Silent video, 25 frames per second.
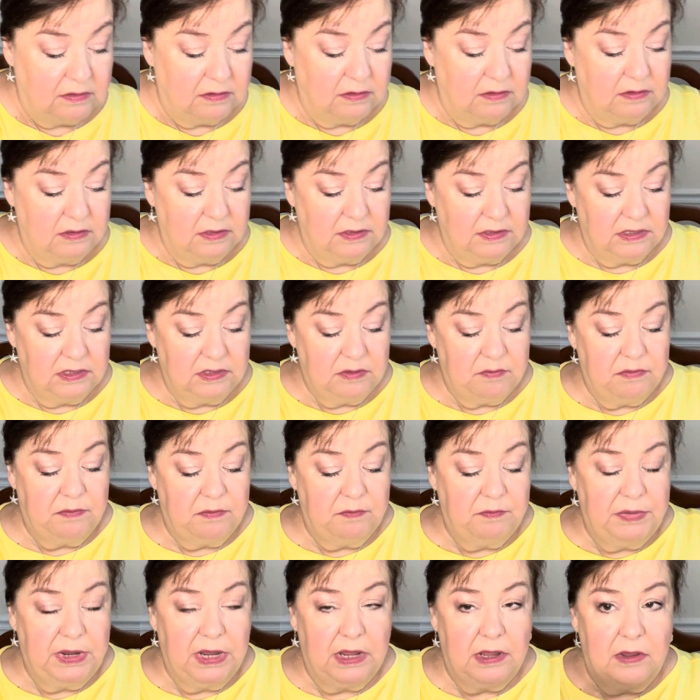this is
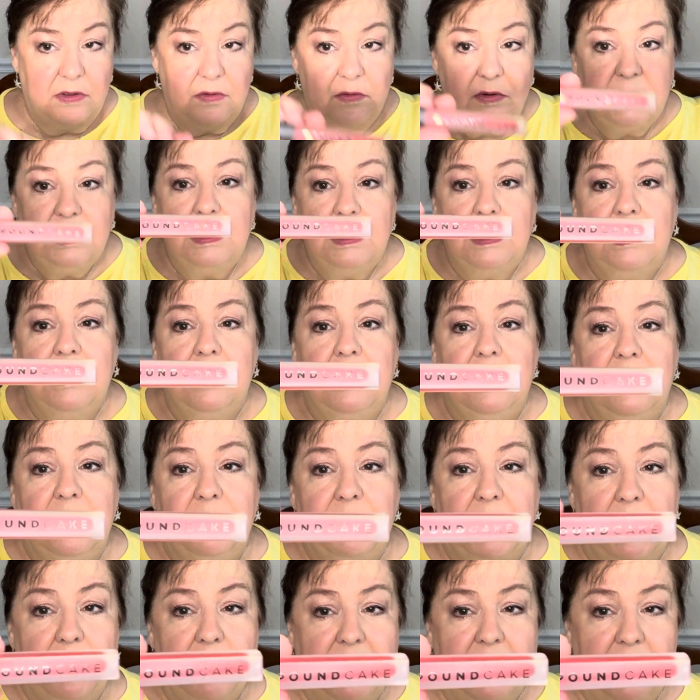Pound Cake
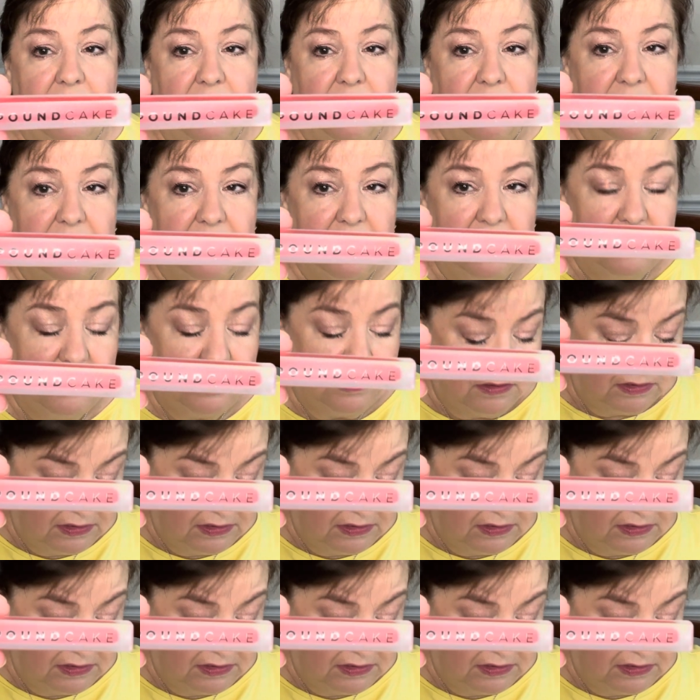by Pound Cake.